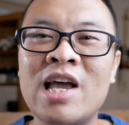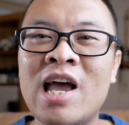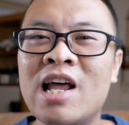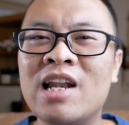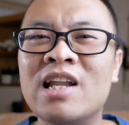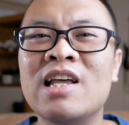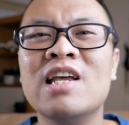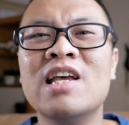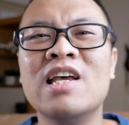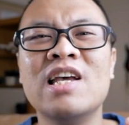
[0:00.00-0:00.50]

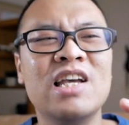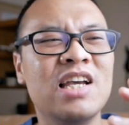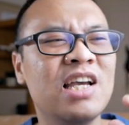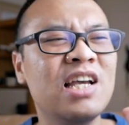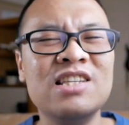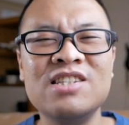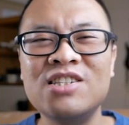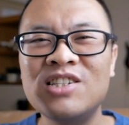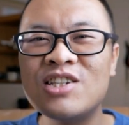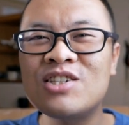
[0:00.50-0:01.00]
and
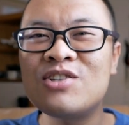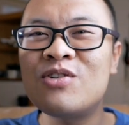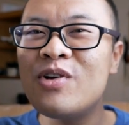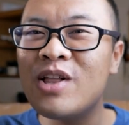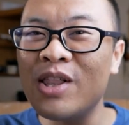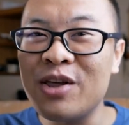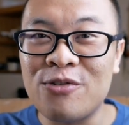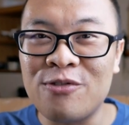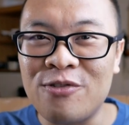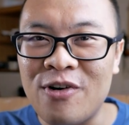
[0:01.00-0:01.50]
it's just
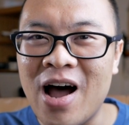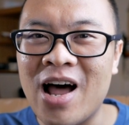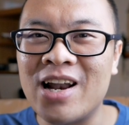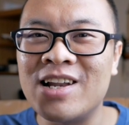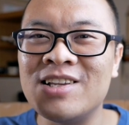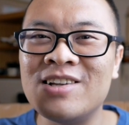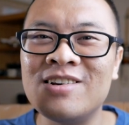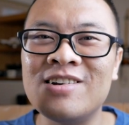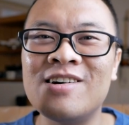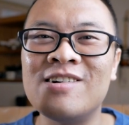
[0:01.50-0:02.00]
really
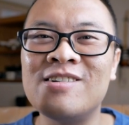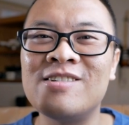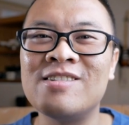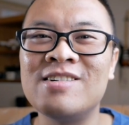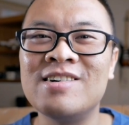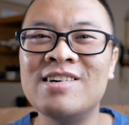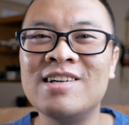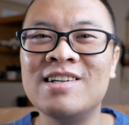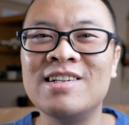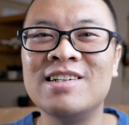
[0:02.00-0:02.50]
fun, you know.